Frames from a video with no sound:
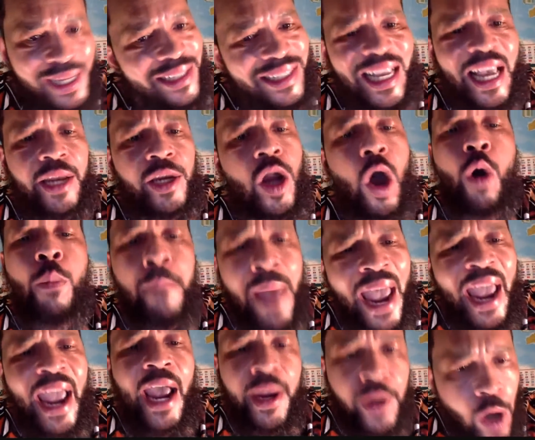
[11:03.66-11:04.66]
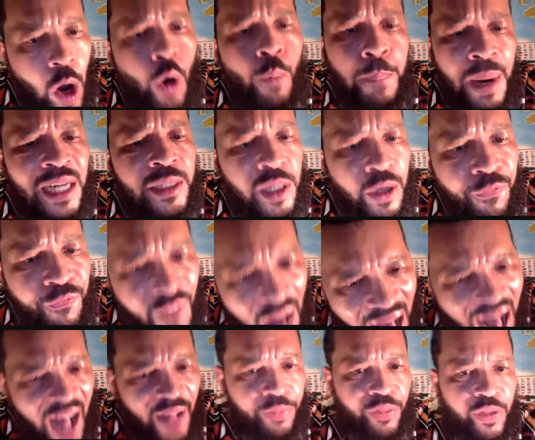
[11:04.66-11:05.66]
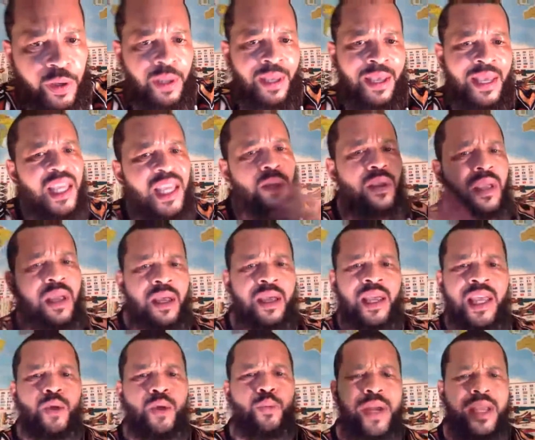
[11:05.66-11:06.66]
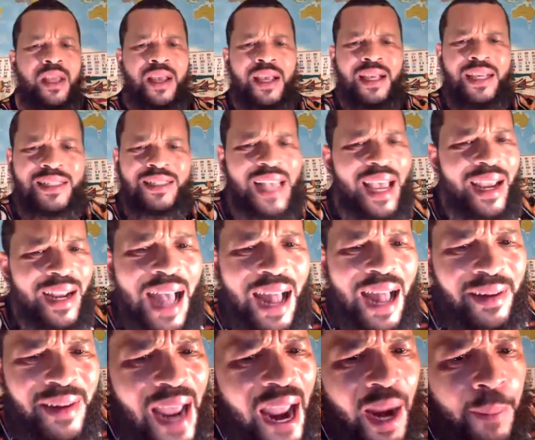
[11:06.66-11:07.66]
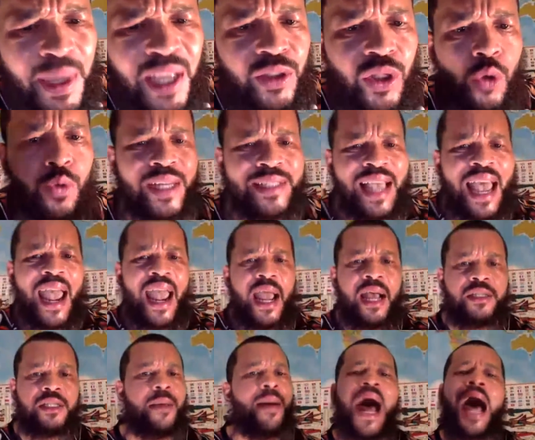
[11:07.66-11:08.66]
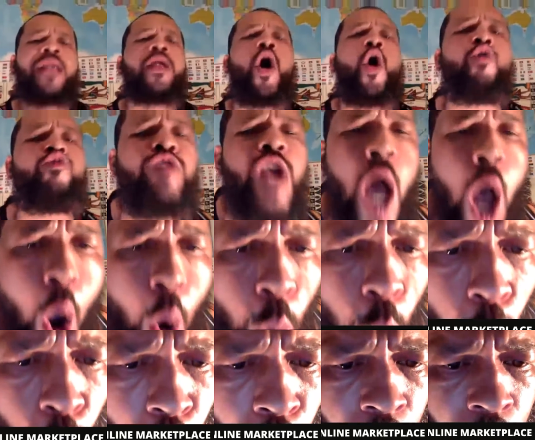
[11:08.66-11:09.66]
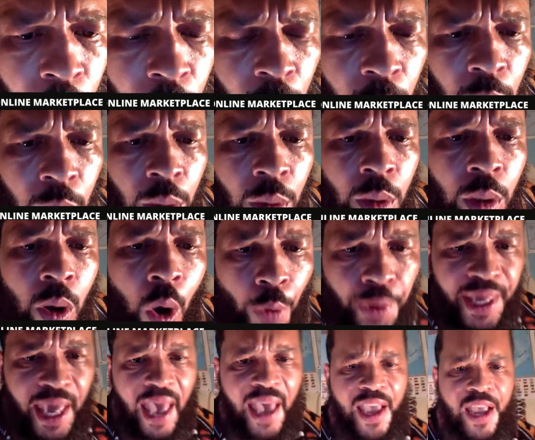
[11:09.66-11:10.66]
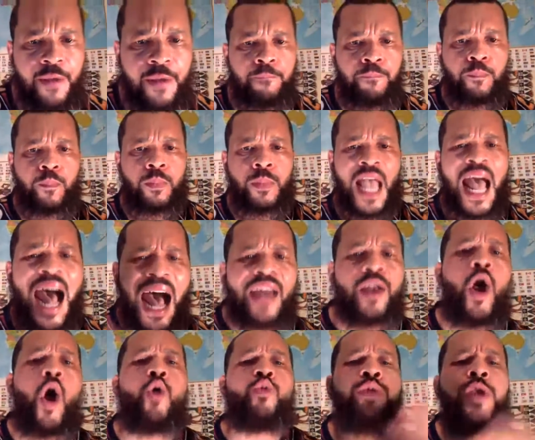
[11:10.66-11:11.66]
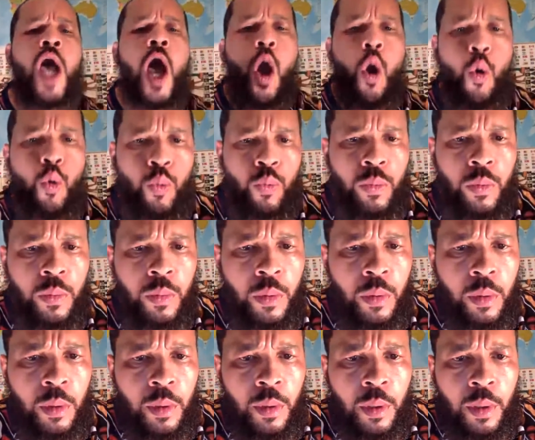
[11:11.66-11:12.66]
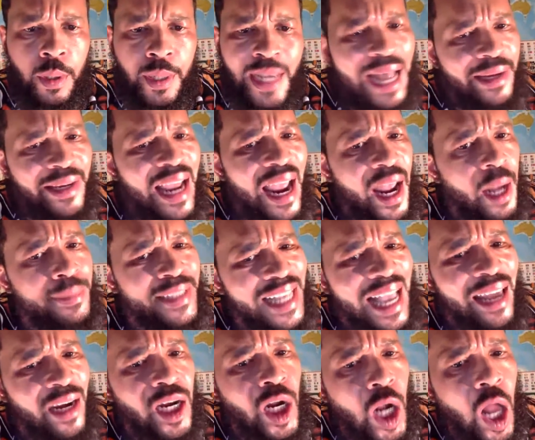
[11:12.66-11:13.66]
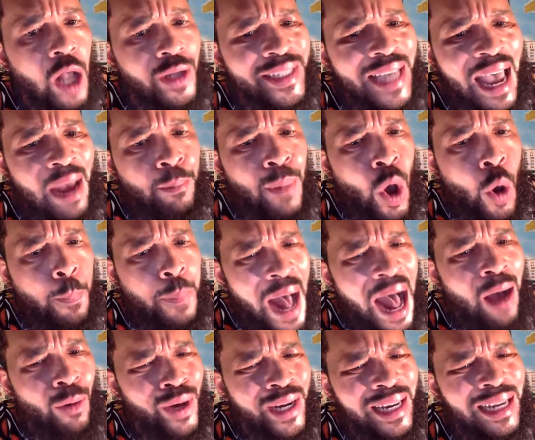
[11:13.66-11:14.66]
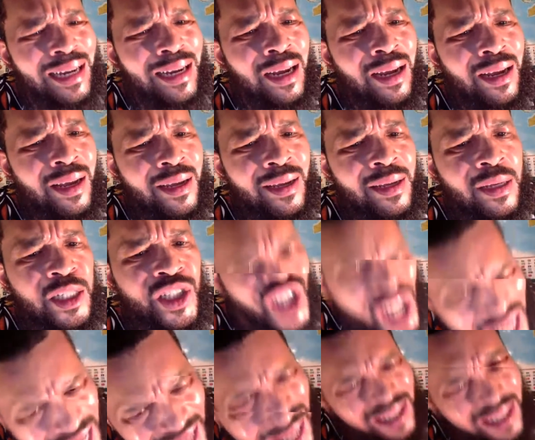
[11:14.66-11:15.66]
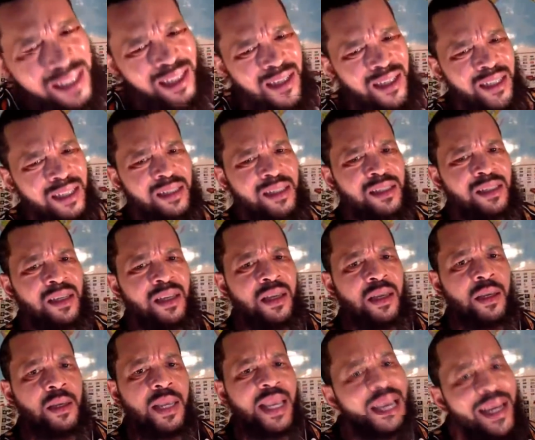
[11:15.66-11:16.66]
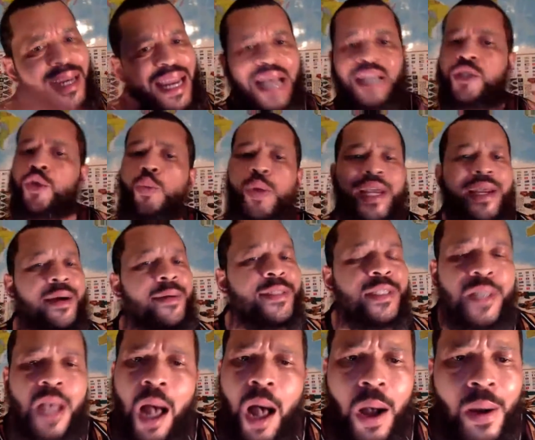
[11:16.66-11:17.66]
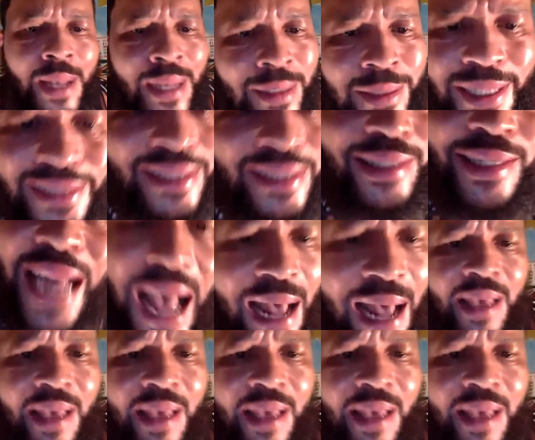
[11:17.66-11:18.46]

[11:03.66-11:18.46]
say, no man know but the Father. He say, goddamn, he threw his hands up. I don't know. Okay? I don't know. Goddamn, Santa Claus got more power than Jesus. And that's real talk. This is not,